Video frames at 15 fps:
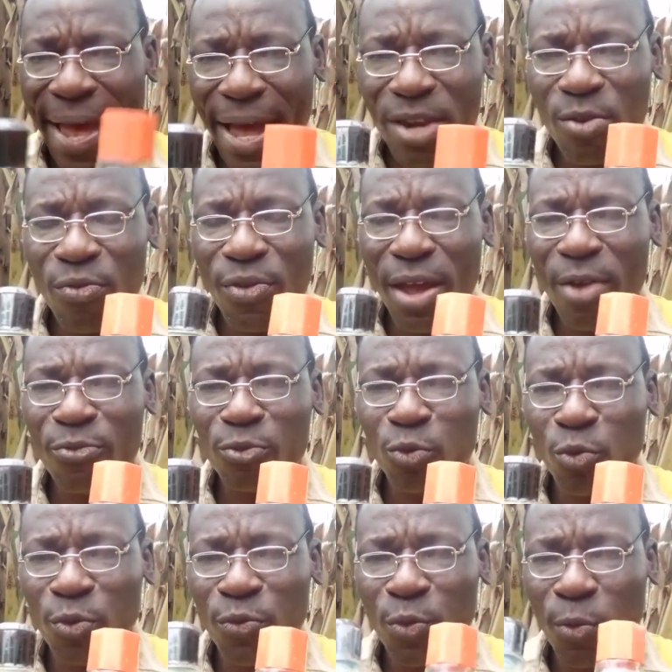And if you
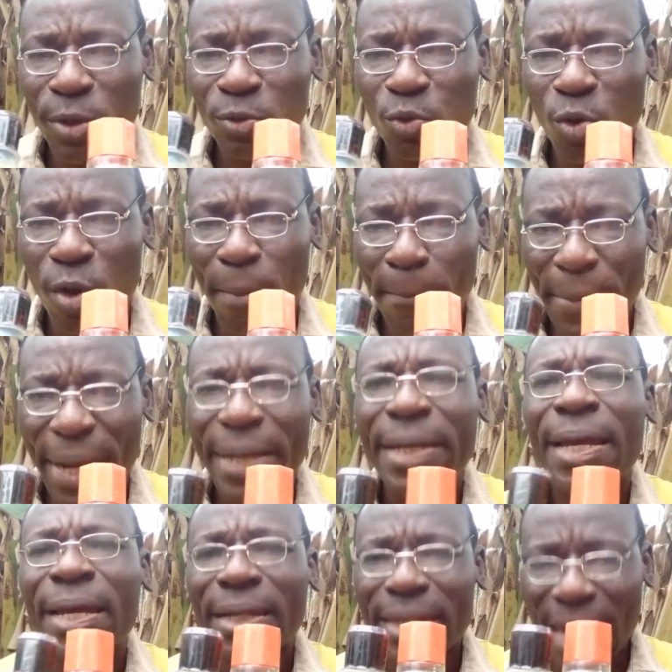want to combine,
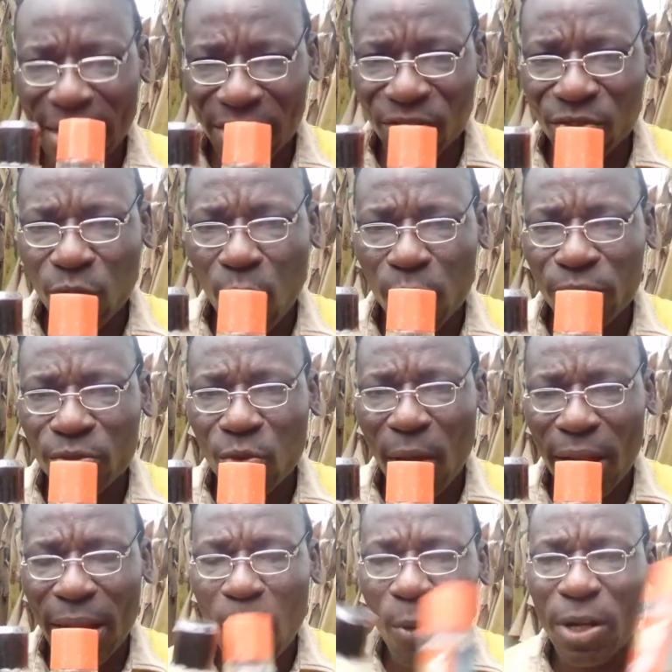that is
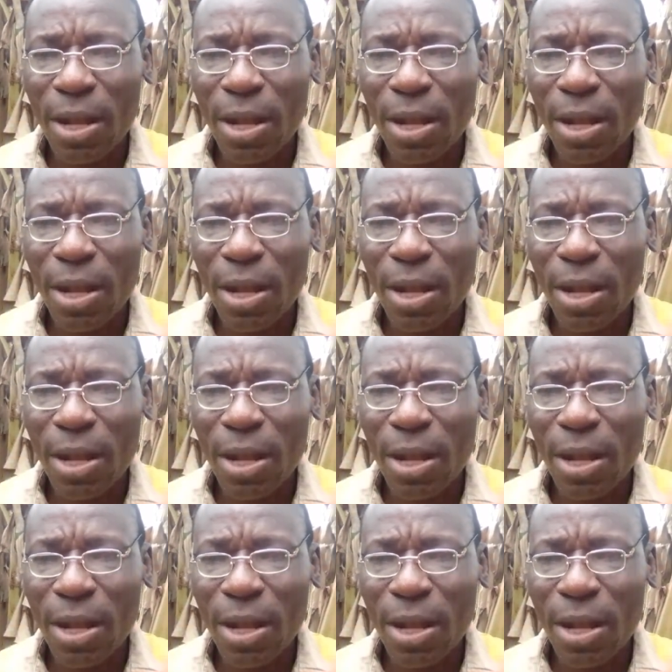also allowed.